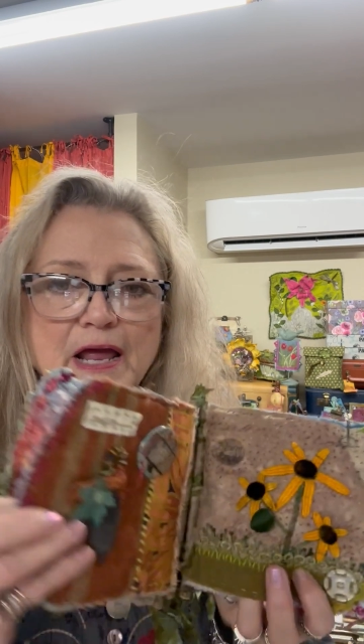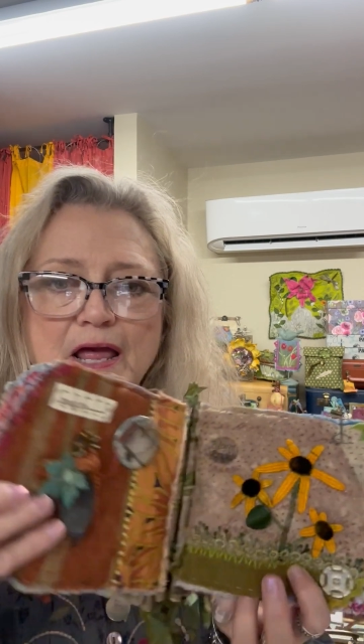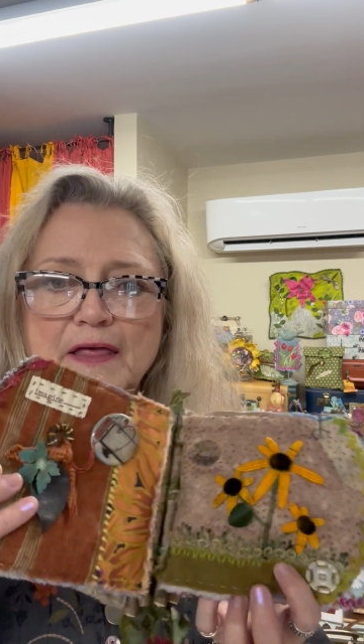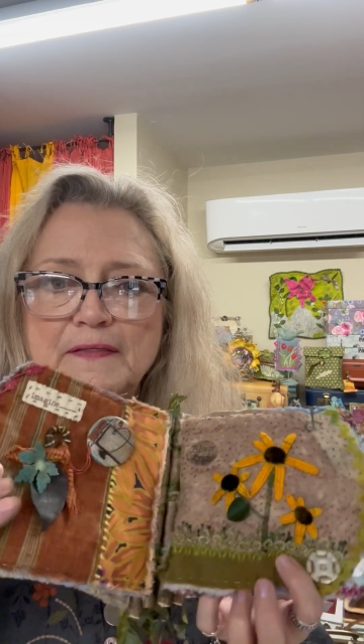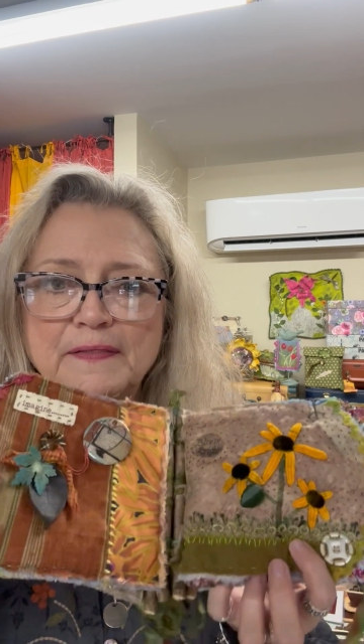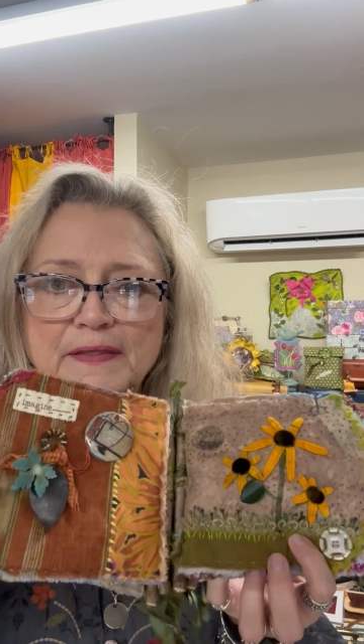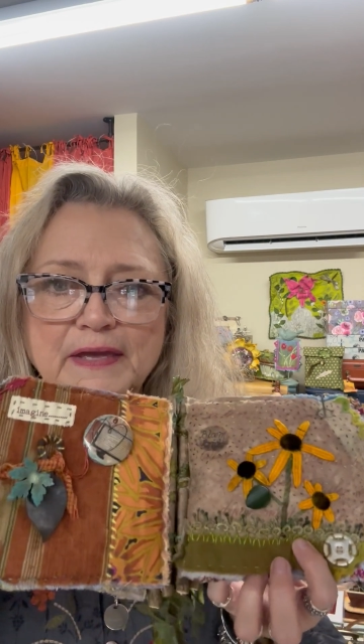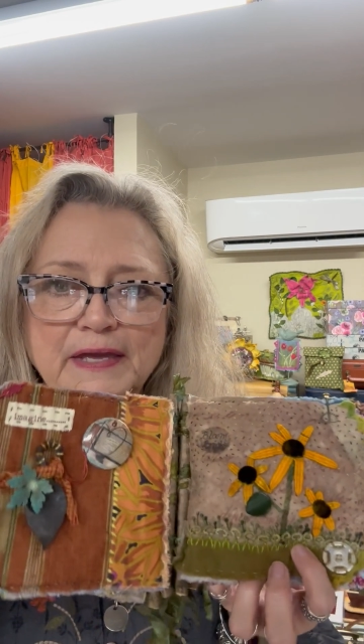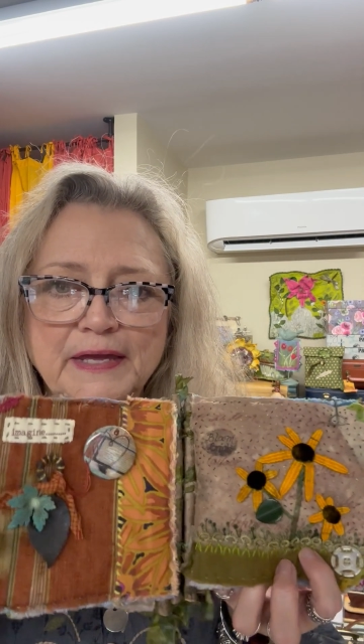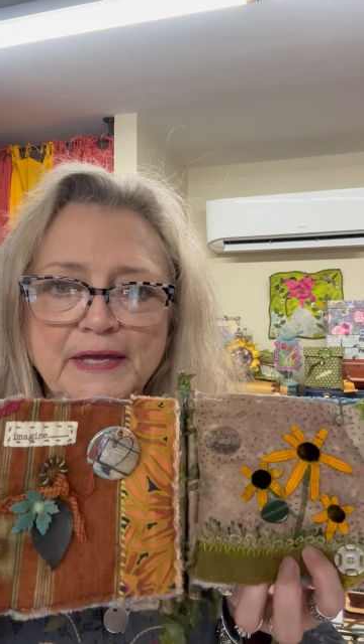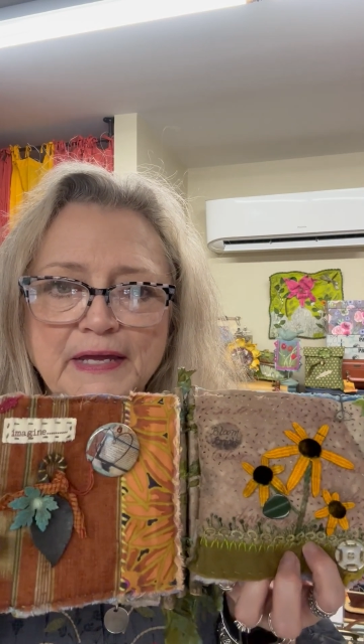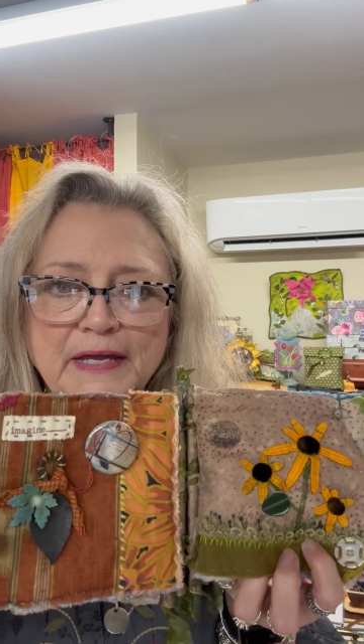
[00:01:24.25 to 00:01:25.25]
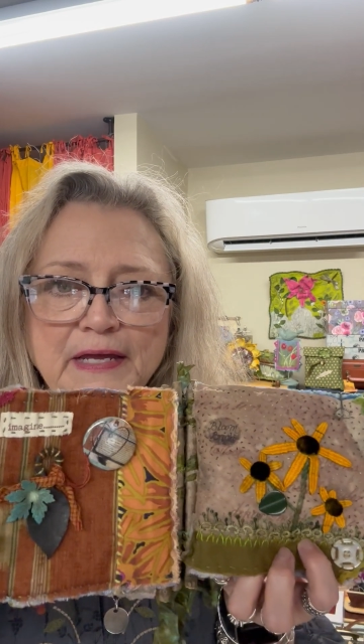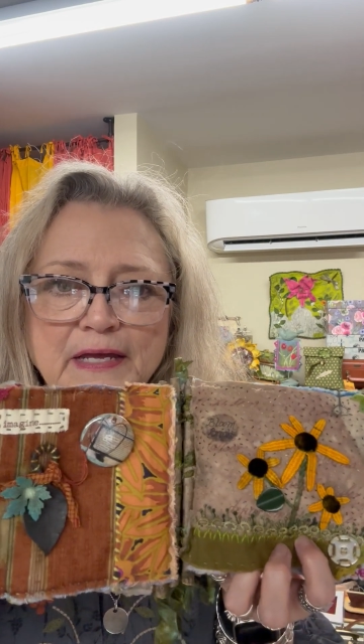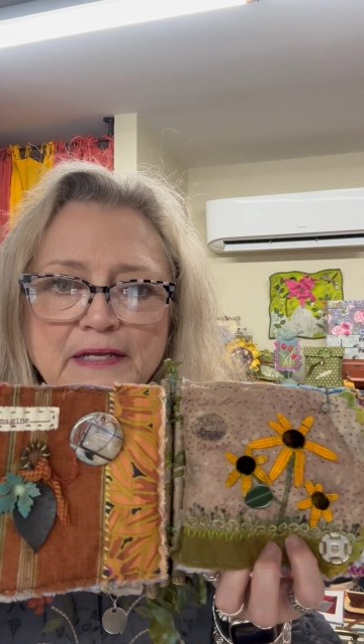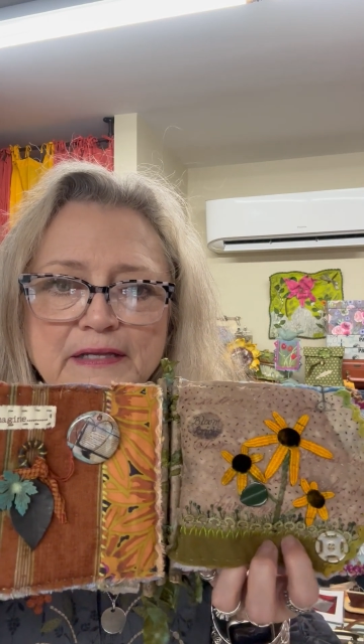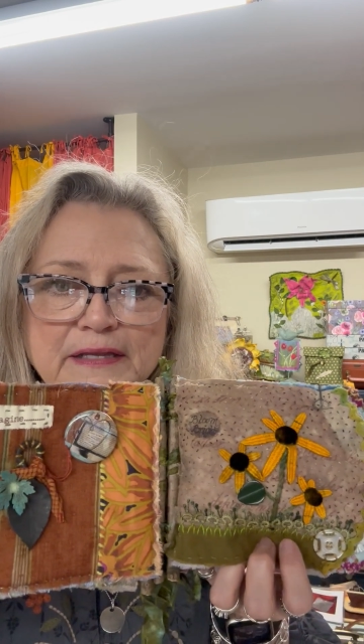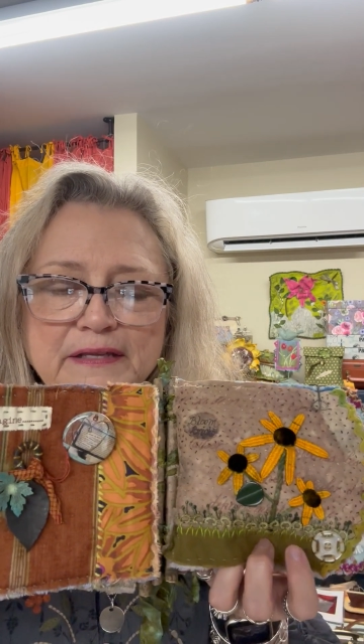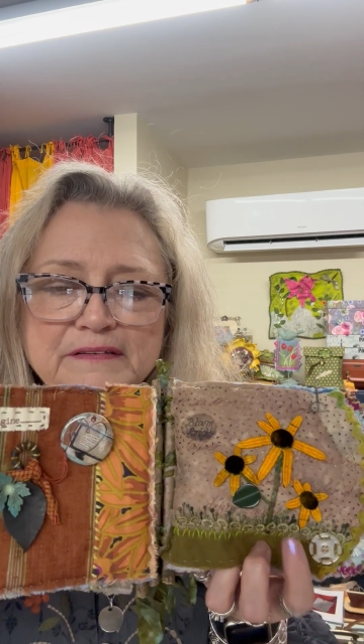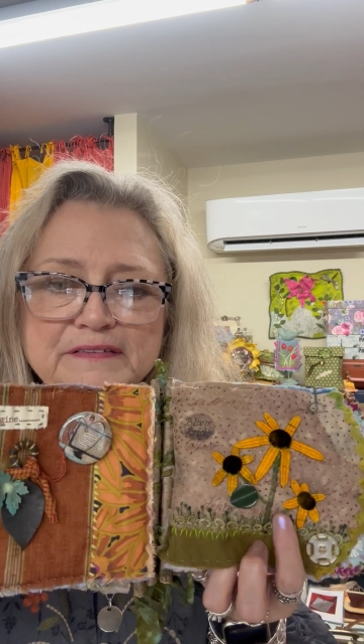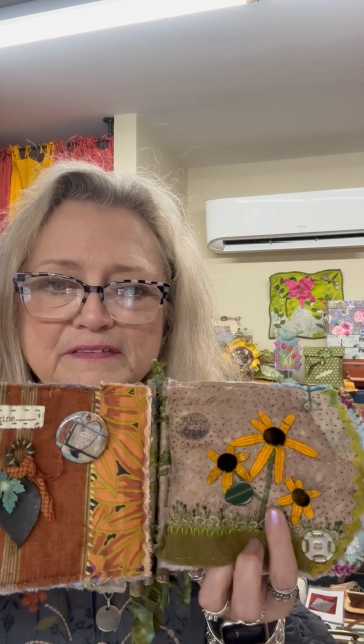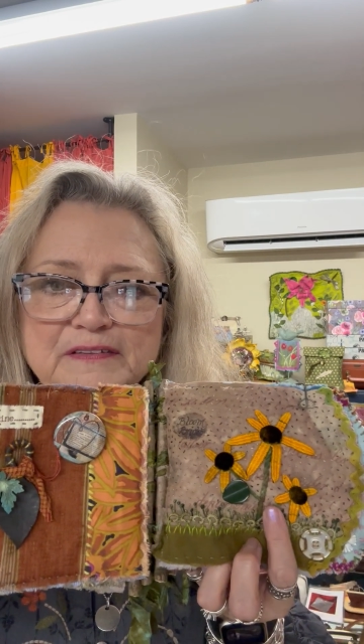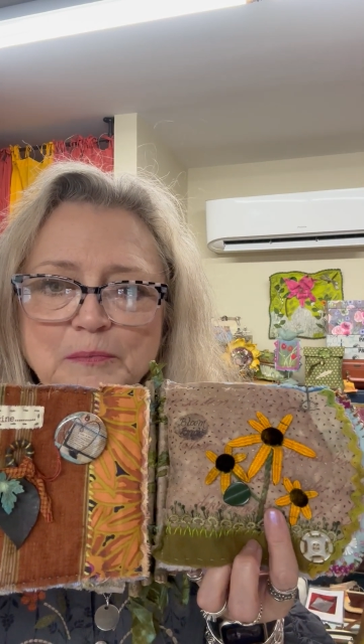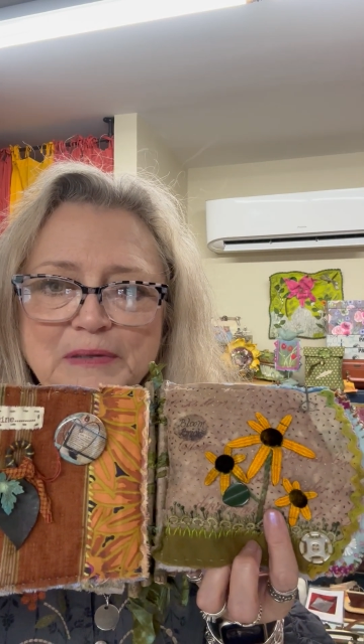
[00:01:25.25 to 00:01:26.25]
And then
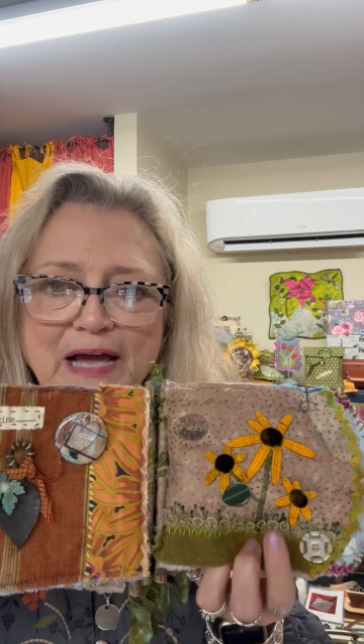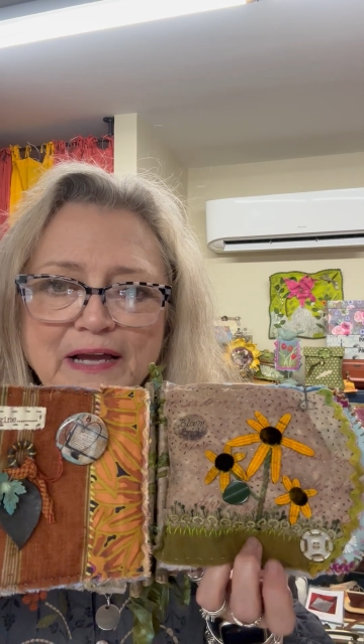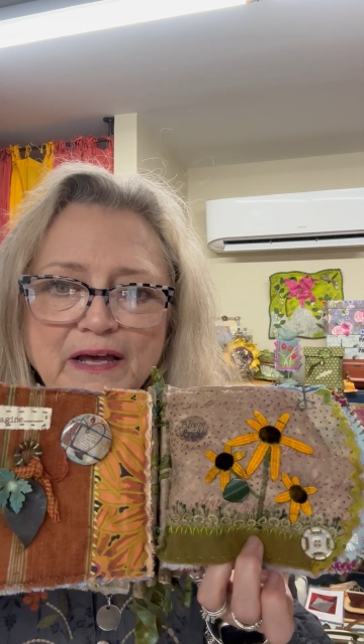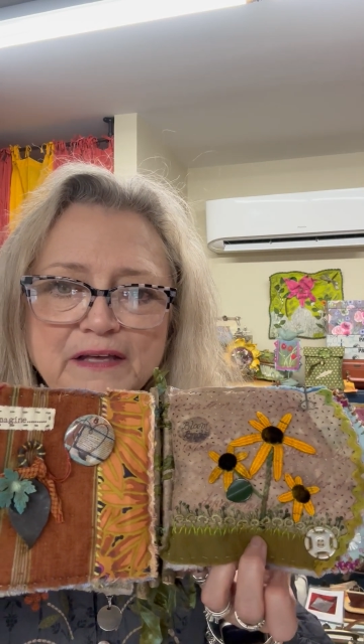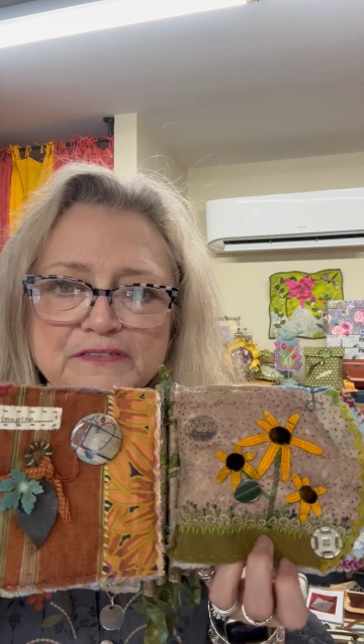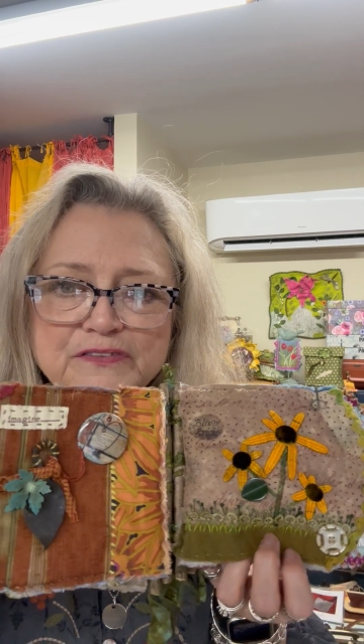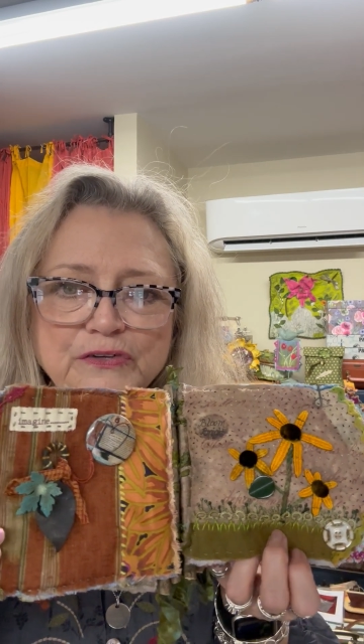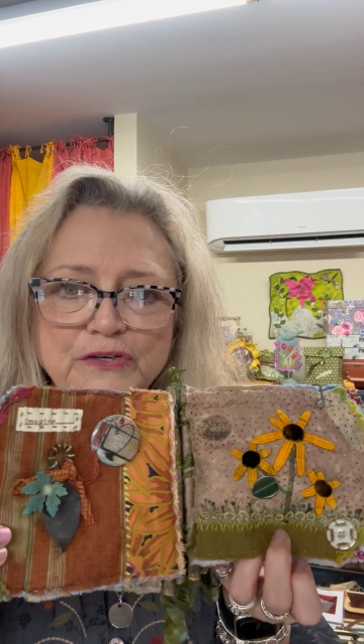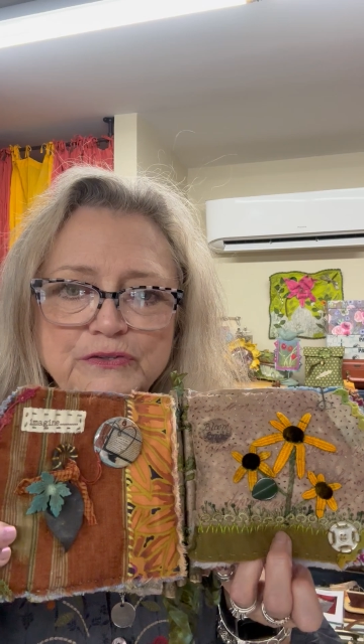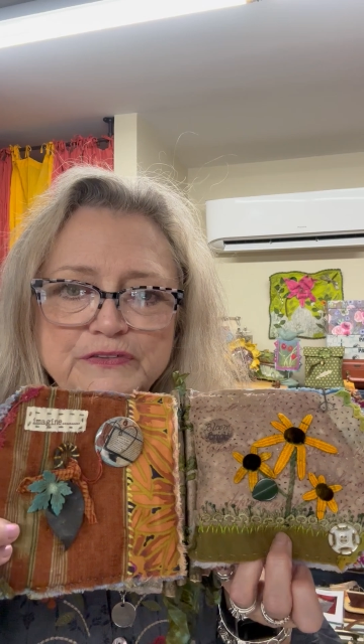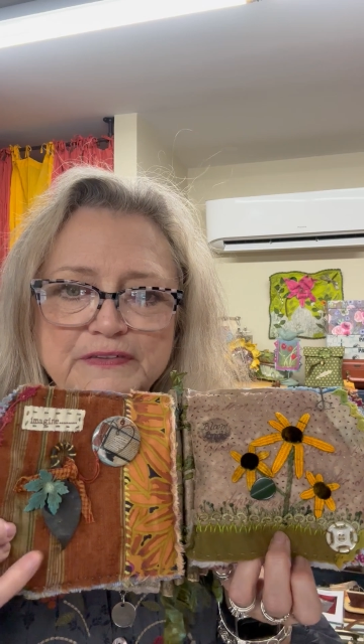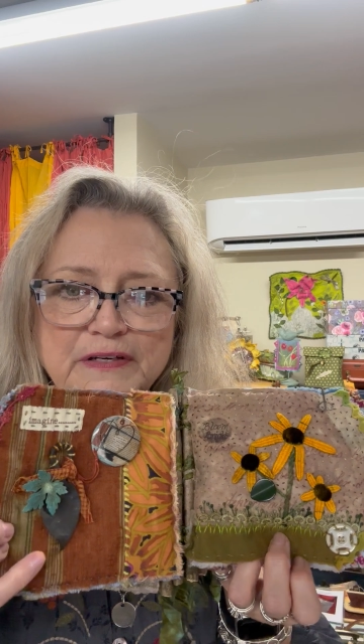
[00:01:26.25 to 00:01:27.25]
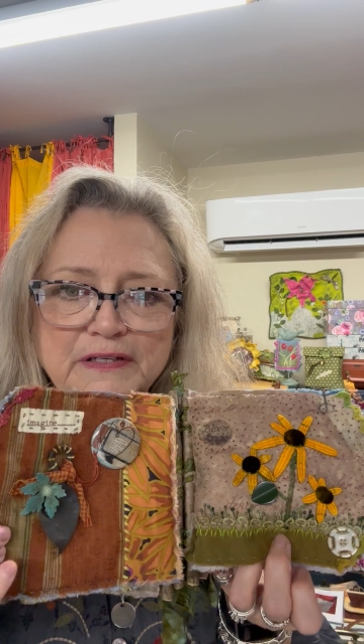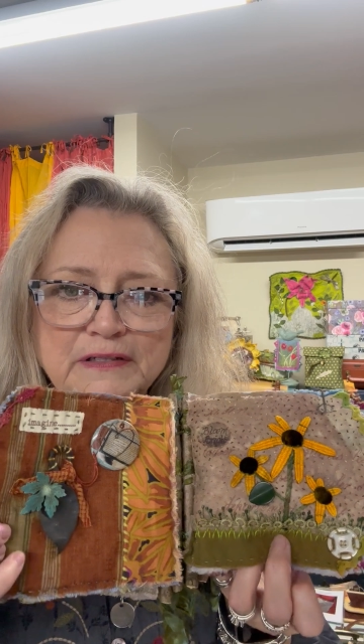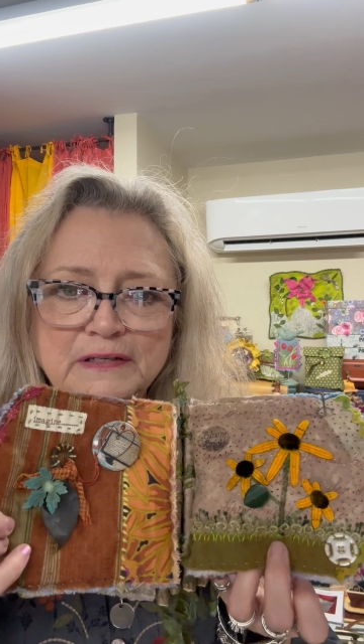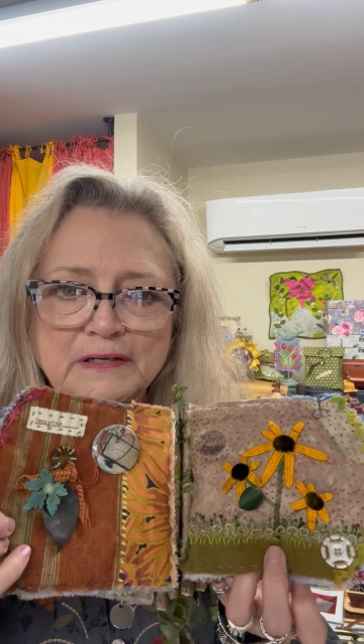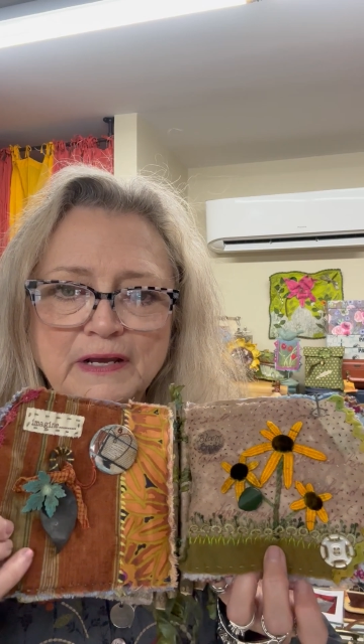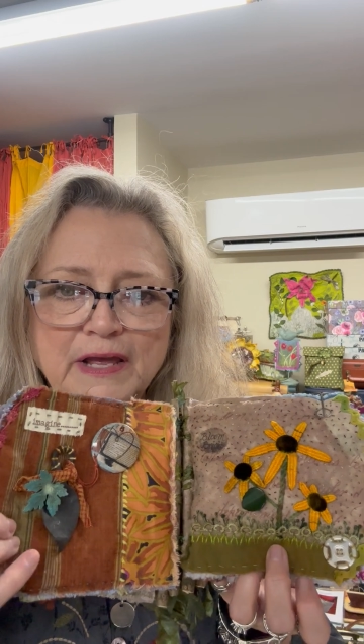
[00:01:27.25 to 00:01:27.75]
this is a Black-Eyed Susan.